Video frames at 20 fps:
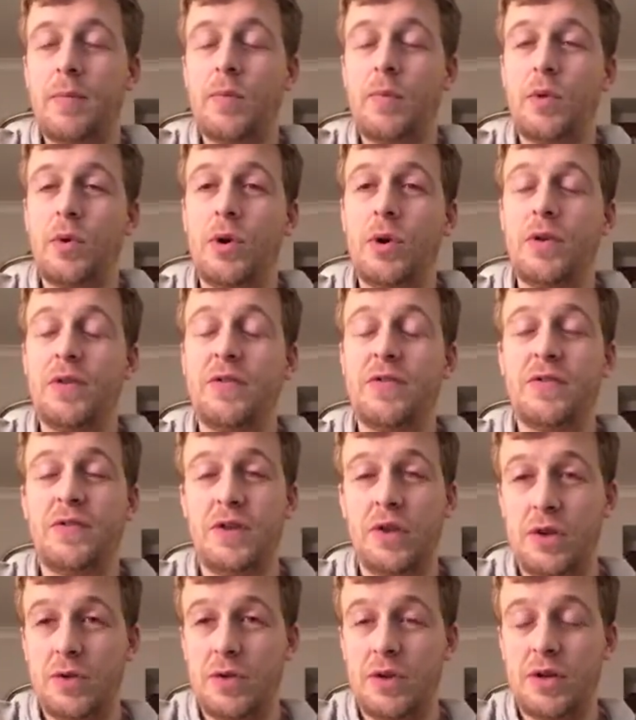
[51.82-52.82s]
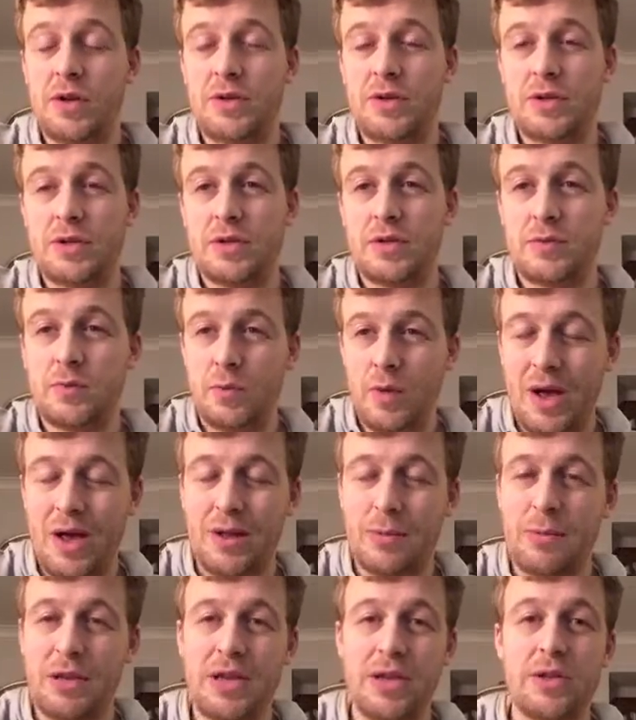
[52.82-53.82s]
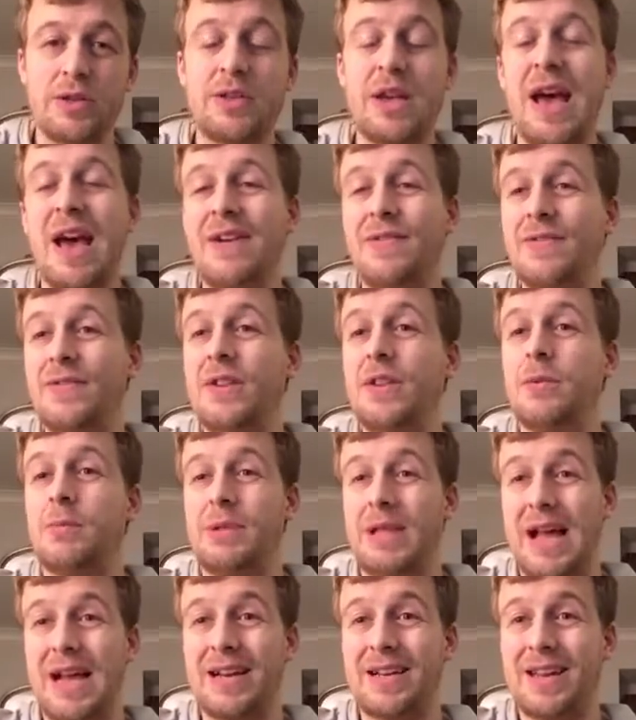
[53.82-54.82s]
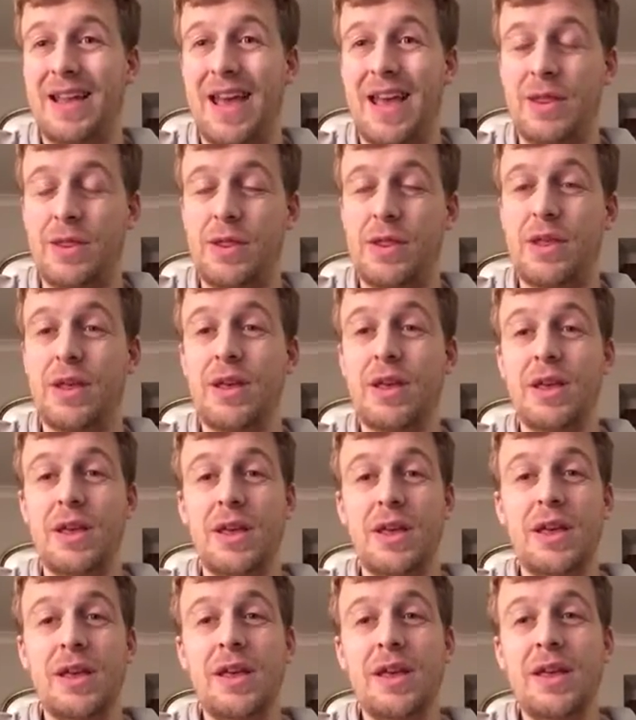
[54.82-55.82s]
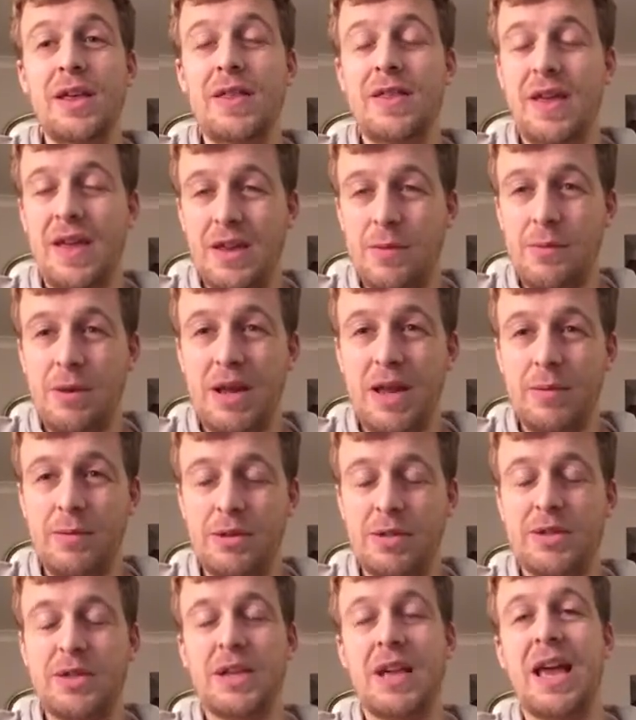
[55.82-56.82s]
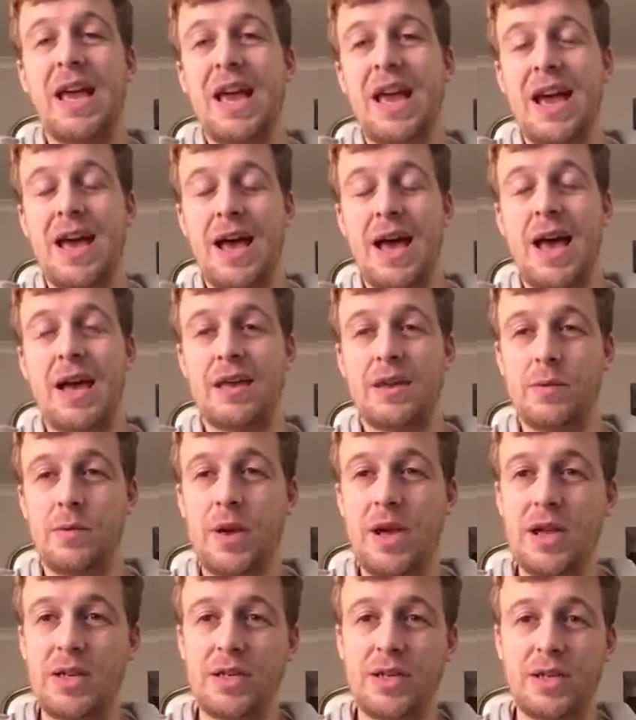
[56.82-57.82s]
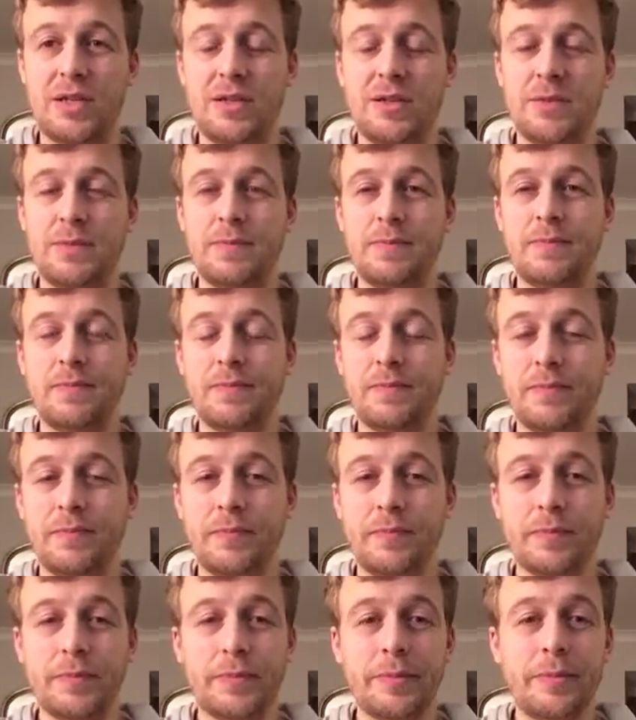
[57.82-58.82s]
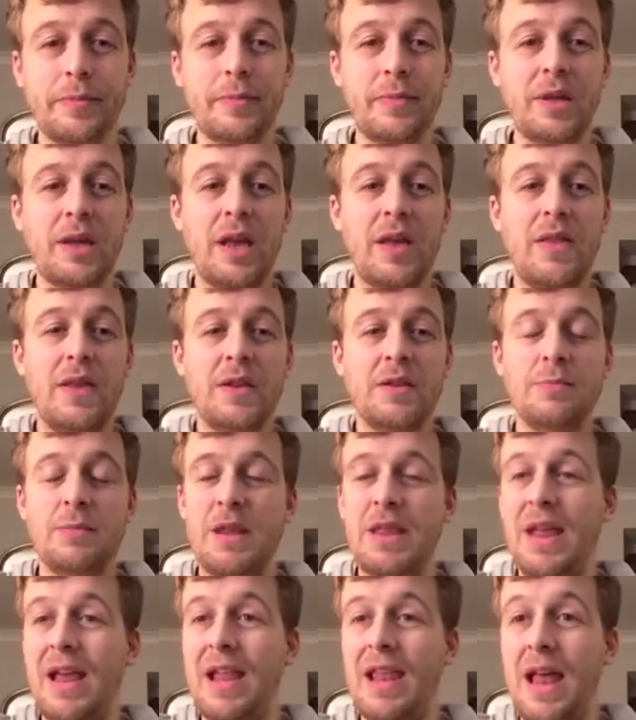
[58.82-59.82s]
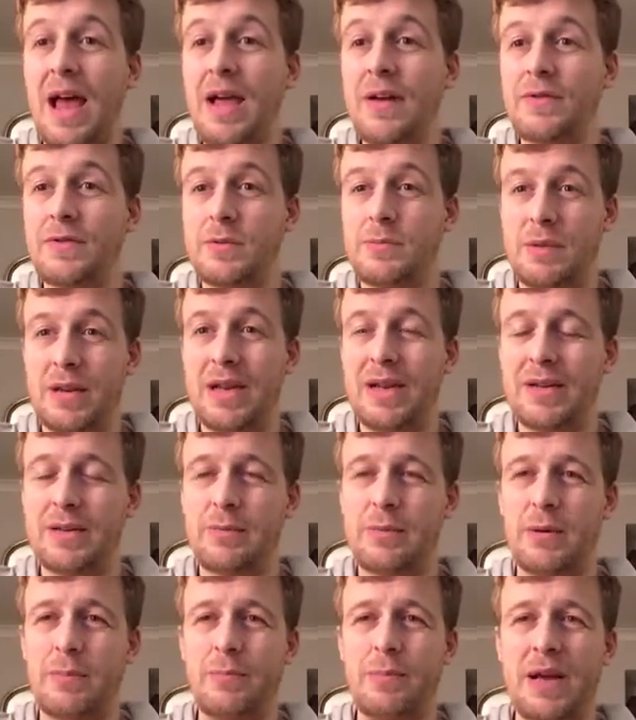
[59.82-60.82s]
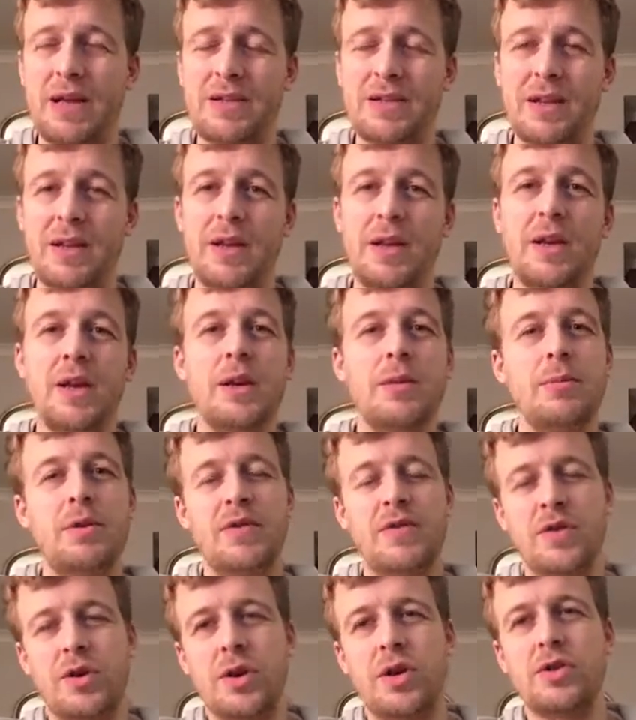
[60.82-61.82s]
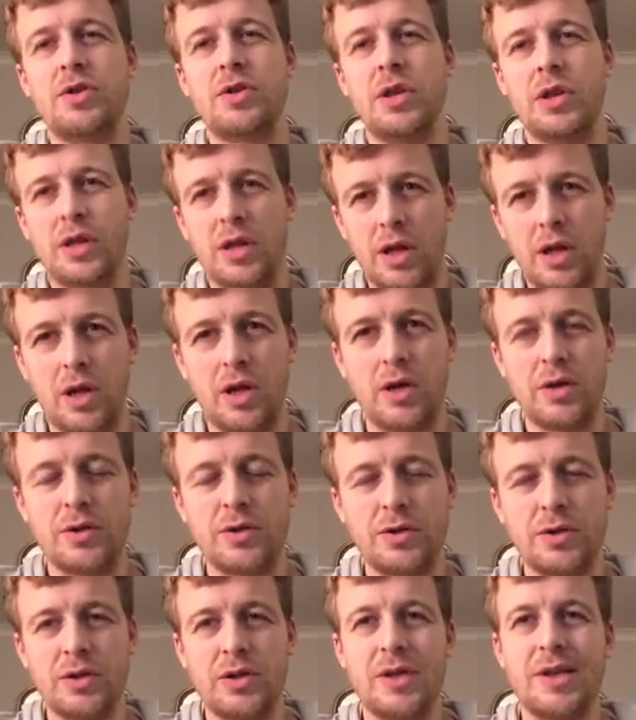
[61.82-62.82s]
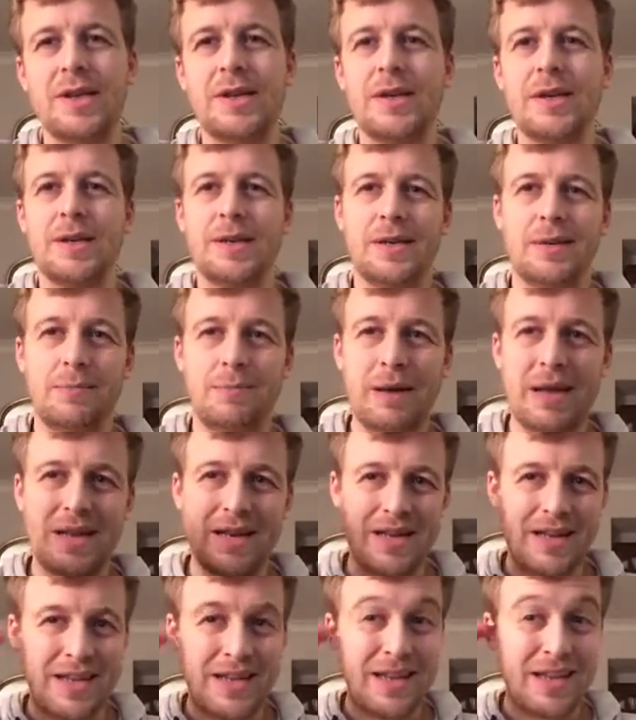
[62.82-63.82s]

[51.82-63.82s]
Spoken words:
were furious as well, because after the Black Death they'd been able to get higher wages, and this meant their lives had been a little bit better. But of course the lords bend the